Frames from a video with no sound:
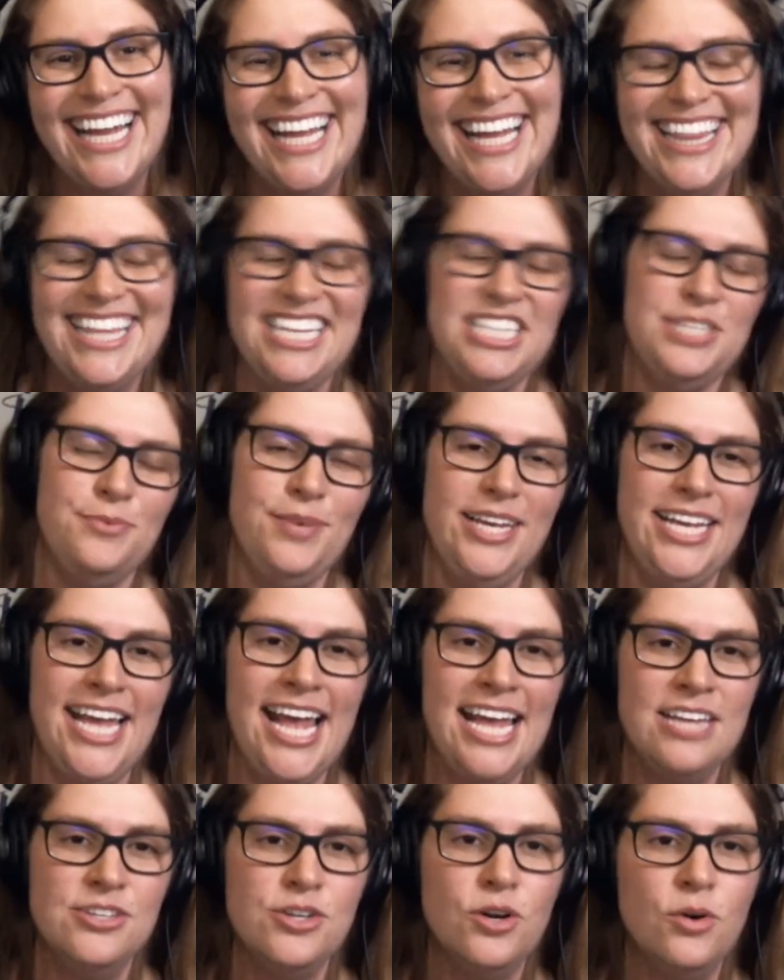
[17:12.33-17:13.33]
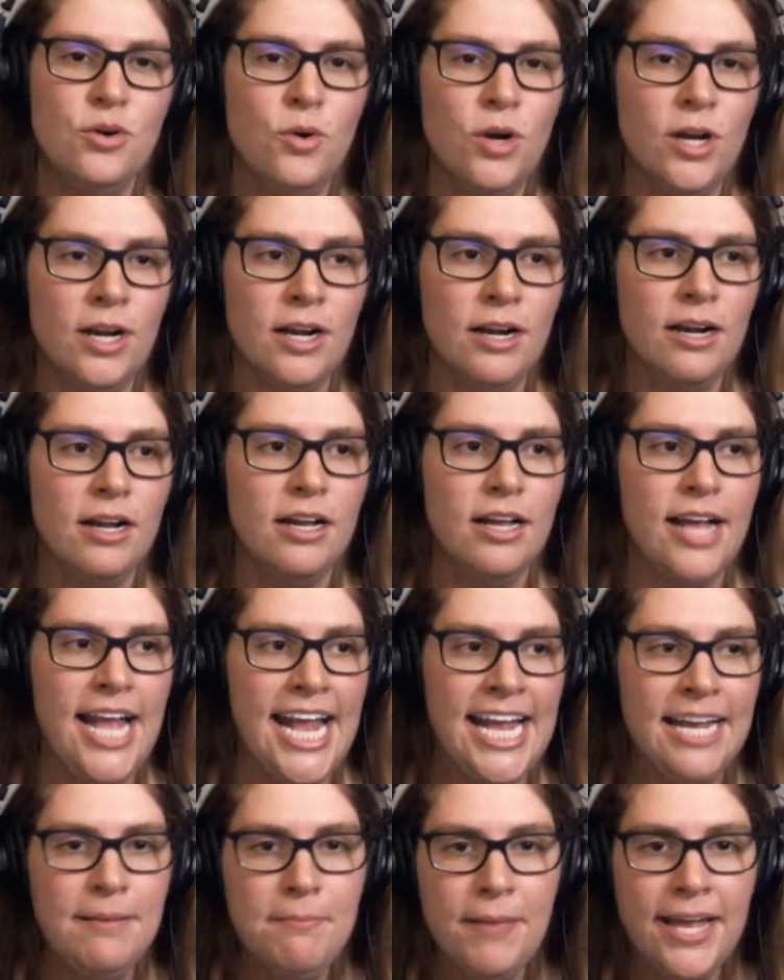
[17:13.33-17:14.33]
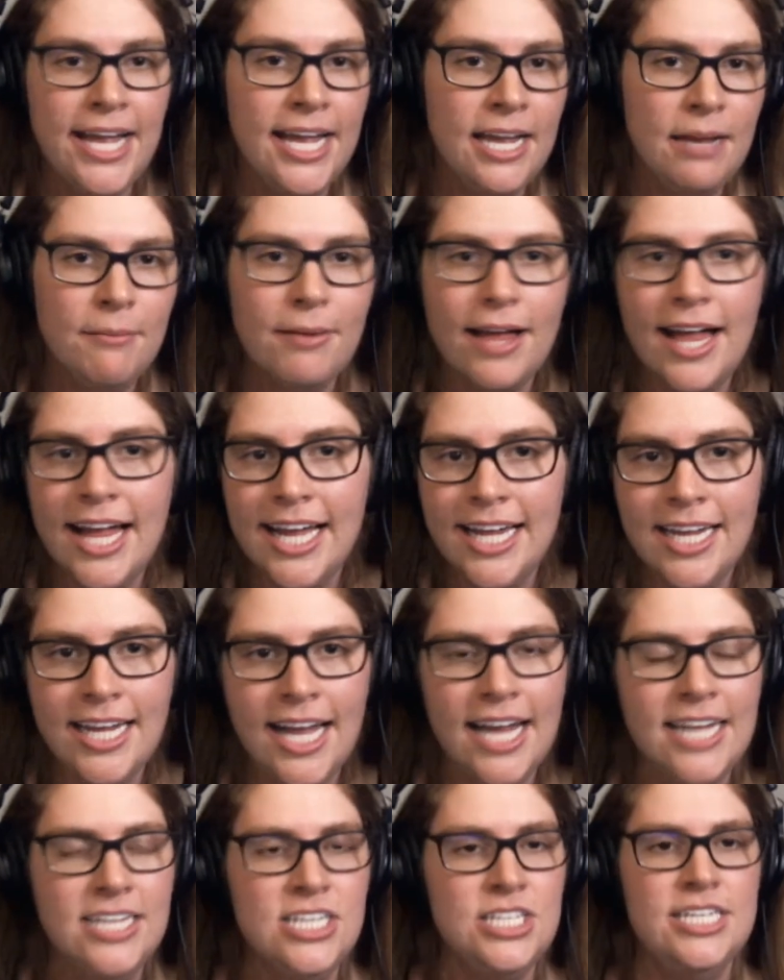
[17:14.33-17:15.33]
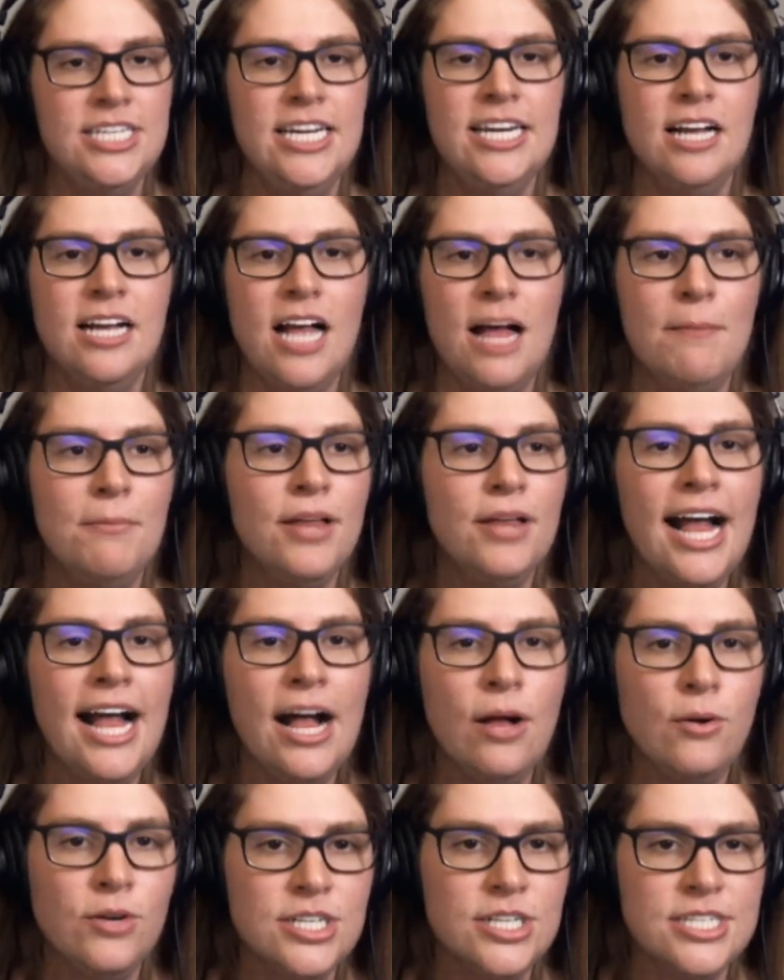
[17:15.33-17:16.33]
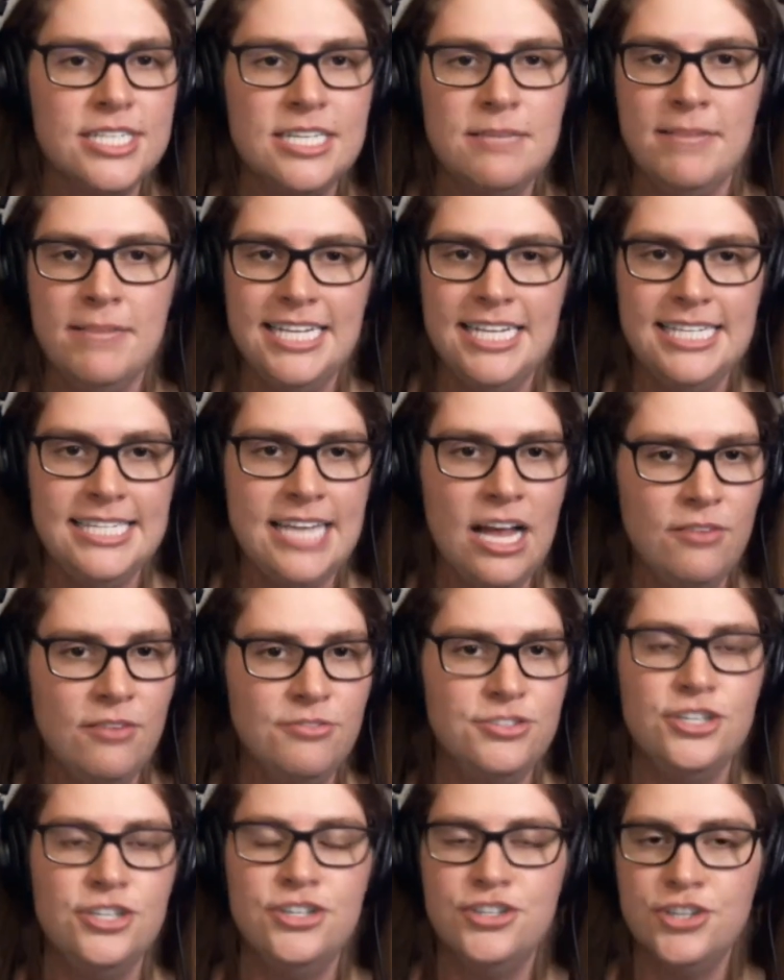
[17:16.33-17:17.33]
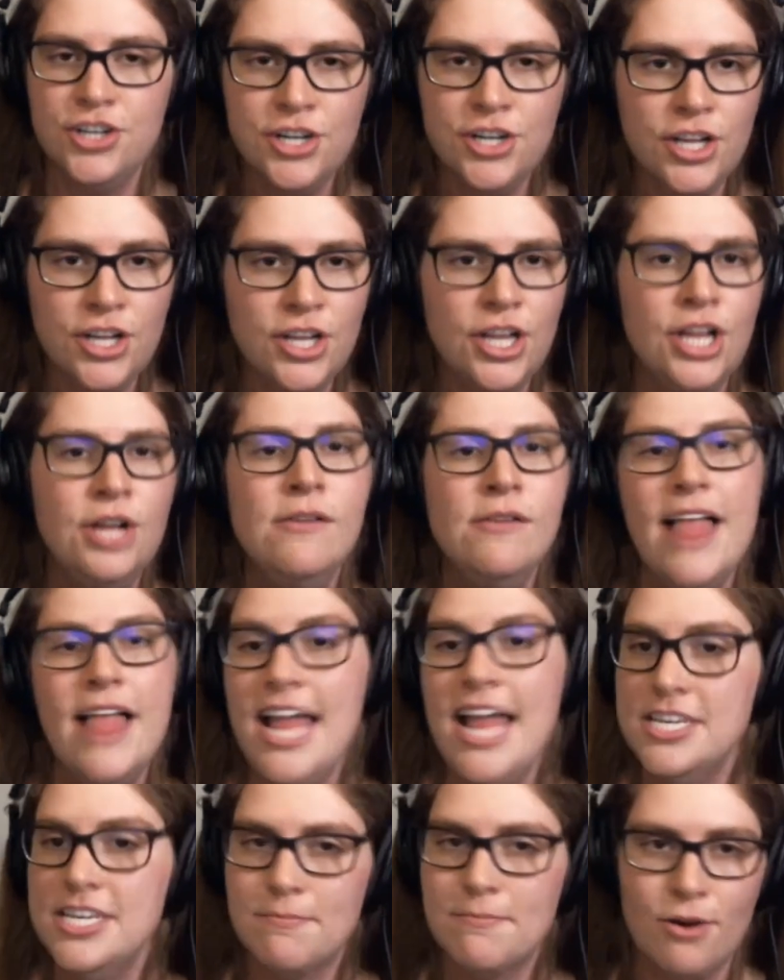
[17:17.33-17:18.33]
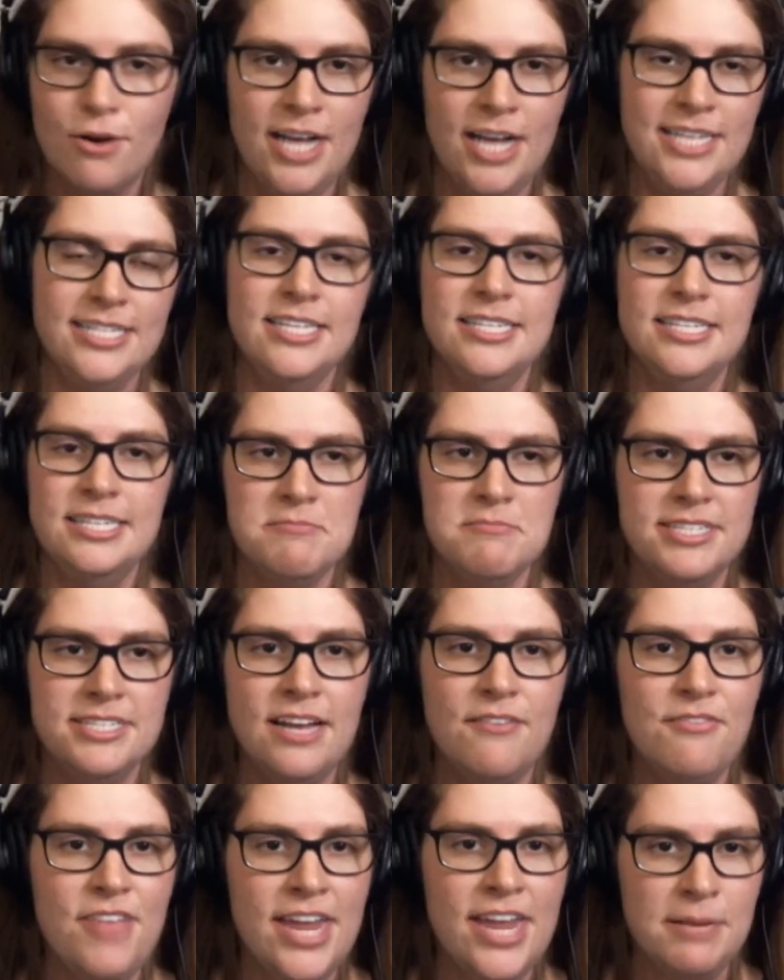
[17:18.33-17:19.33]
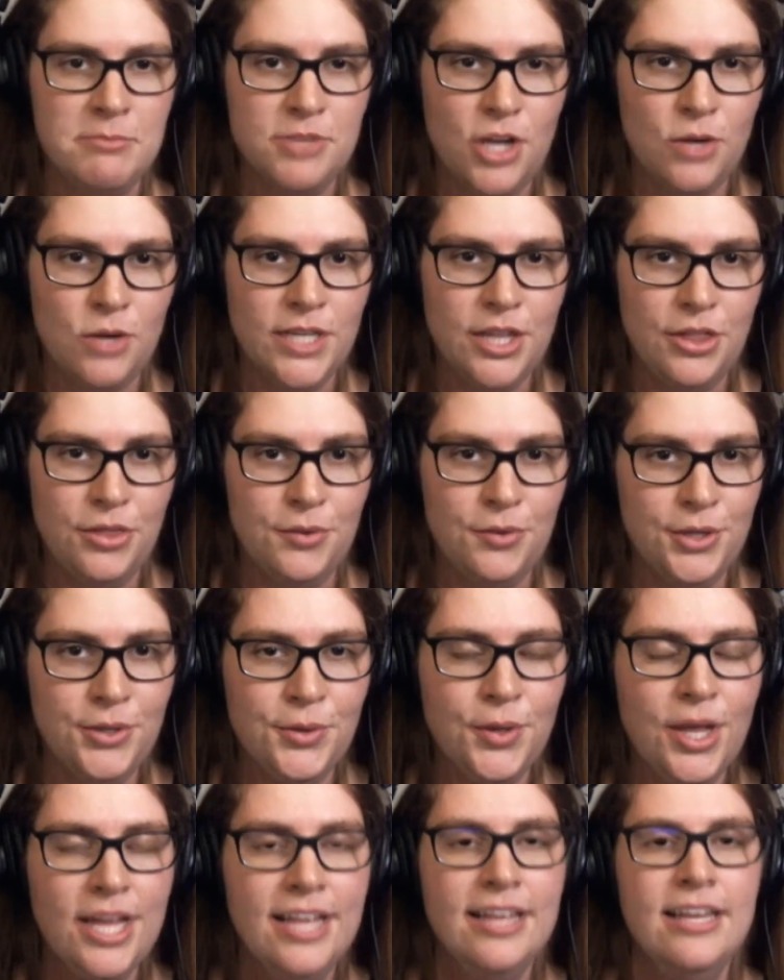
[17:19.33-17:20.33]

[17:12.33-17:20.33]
this weekend. Or, hey, babe, I just need a couple hours to myself to journal and to process some stuff that I'm going through.